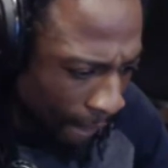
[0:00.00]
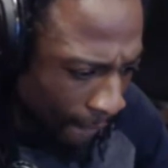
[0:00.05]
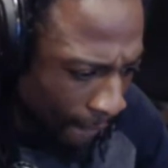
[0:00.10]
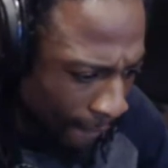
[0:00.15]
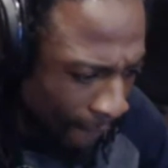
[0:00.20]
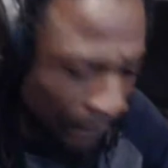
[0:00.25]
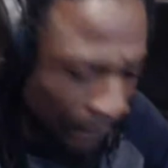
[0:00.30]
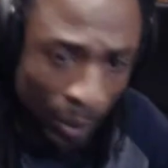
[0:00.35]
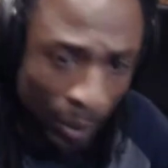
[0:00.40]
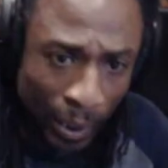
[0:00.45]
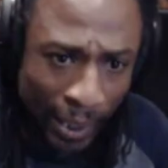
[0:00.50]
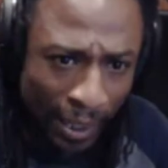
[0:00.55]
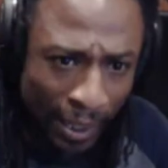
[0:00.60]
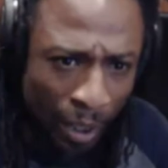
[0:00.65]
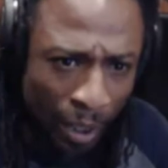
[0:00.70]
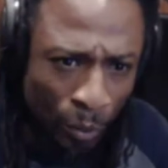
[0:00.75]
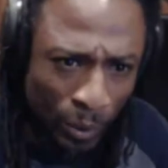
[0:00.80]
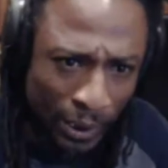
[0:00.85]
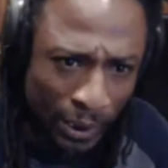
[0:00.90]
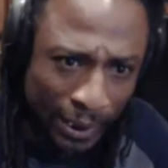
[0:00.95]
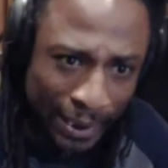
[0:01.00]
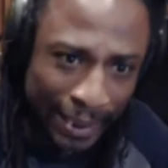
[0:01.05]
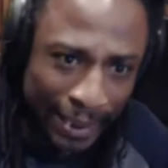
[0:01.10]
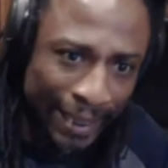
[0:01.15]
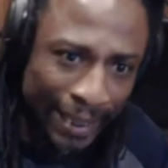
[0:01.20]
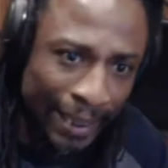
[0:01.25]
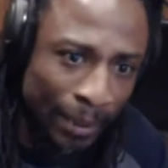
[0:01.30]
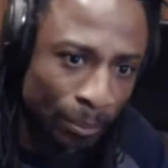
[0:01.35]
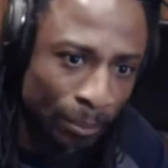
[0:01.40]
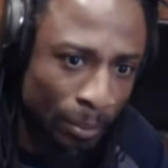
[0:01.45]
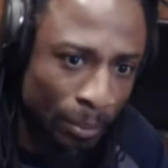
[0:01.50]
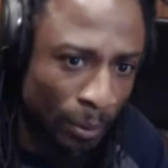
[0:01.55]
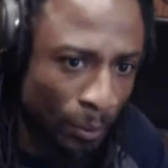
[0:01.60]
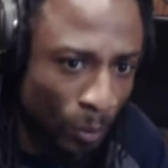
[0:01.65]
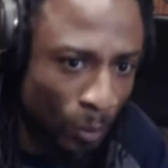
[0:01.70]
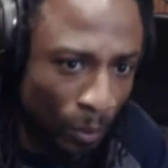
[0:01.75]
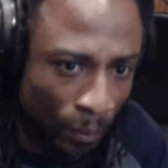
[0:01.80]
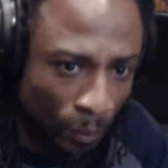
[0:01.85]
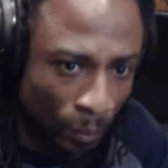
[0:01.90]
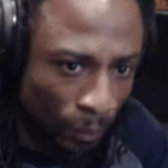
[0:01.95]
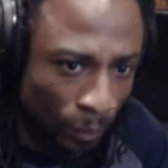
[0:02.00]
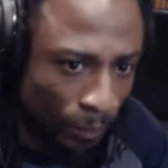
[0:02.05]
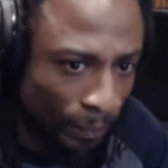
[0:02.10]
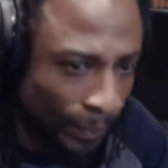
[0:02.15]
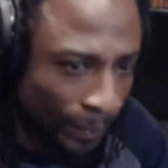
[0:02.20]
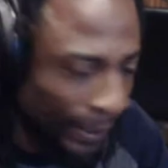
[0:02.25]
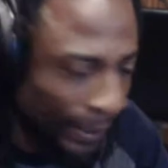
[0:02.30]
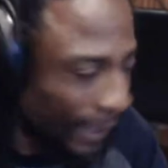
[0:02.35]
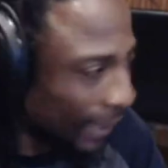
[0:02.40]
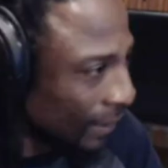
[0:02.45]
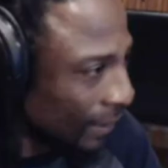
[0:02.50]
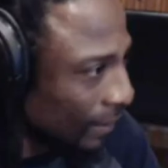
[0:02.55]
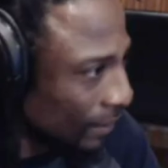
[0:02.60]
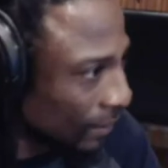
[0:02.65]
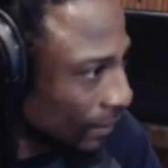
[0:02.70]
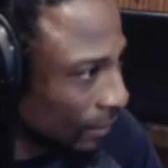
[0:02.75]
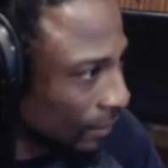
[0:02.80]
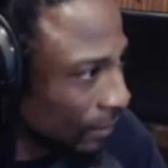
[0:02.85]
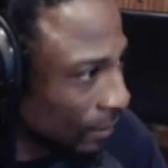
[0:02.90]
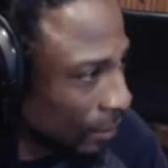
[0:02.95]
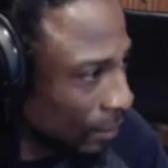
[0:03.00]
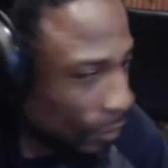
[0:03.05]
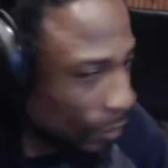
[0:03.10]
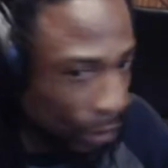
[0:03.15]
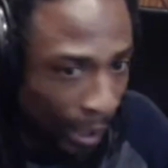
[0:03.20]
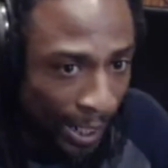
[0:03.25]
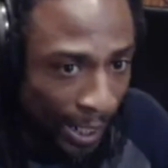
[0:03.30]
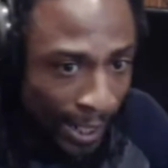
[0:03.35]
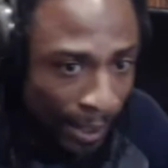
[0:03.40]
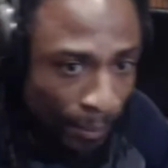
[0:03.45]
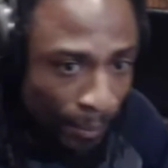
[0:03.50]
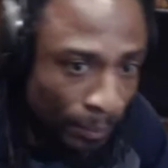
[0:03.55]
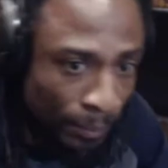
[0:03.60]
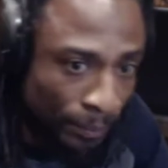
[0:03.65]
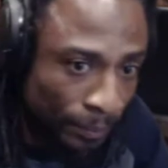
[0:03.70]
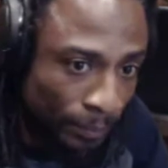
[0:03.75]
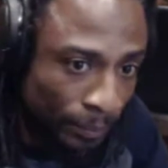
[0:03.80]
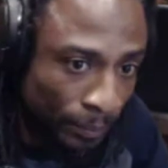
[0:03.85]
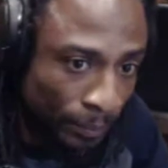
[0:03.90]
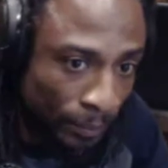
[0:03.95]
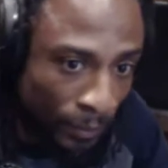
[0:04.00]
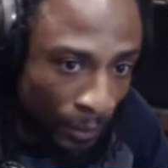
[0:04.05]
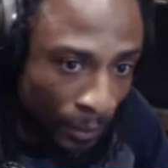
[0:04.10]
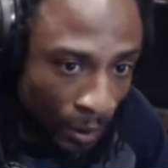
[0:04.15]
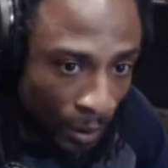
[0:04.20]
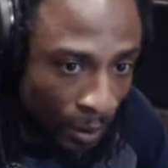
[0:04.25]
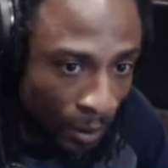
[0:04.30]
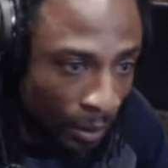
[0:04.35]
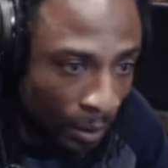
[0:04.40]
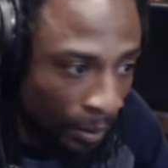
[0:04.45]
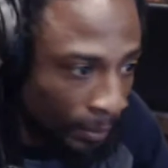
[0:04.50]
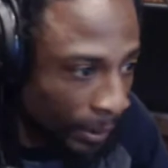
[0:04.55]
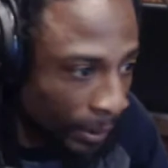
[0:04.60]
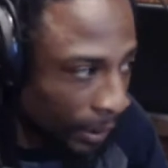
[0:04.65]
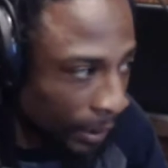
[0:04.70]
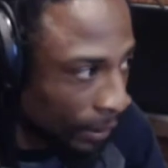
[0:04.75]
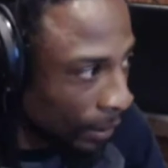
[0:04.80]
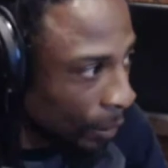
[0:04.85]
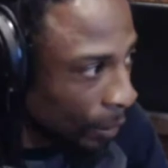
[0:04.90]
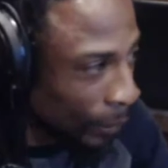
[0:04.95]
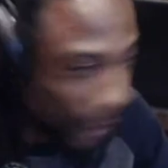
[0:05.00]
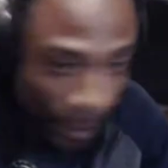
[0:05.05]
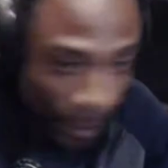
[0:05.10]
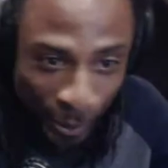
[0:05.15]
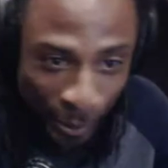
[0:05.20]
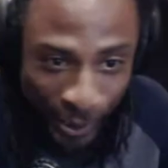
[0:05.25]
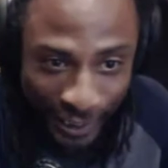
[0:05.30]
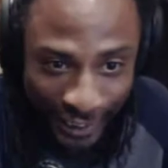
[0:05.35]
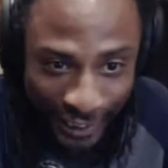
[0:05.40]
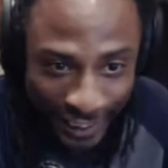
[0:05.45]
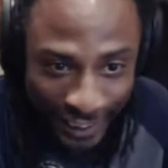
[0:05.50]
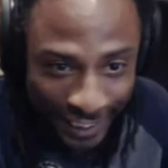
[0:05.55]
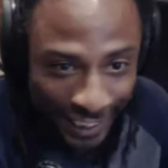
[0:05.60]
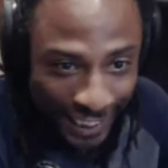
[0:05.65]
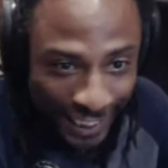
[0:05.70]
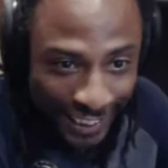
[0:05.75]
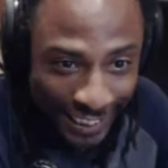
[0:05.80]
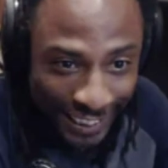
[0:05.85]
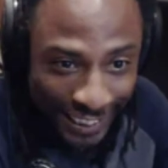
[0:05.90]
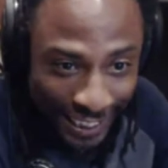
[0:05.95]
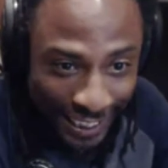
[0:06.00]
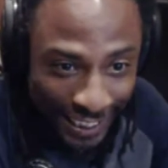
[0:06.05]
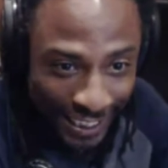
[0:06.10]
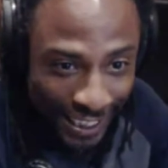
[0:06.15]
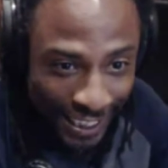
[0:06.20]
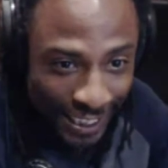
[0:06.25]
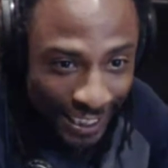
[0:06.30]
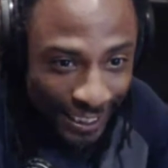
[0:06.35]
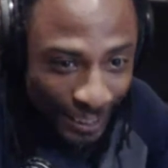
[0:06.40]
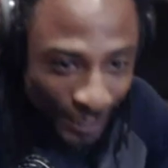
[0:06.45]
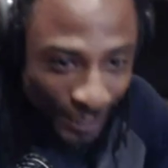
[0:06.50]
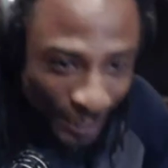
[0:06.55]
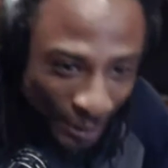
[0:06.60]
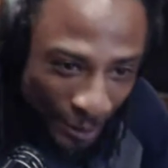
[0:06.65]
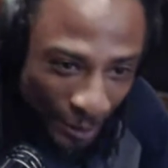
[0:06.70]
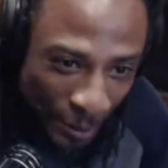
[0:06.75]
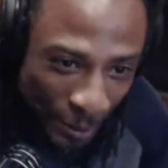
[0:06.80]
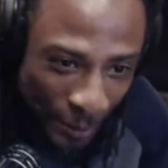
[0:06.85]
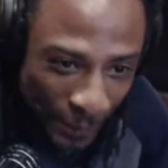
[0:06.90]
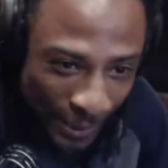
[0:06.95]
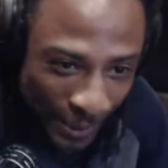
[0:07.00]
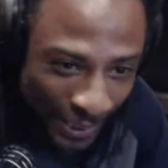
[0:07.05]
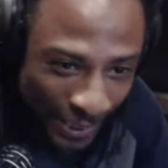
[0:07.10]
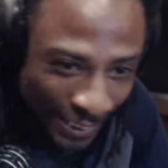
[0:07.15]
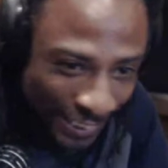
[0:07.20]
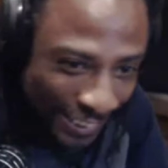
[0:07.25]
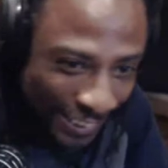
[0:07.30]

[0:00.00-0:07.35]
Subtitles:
felt like I was deep in the crap. I went to prison in 1998. You know what I mean?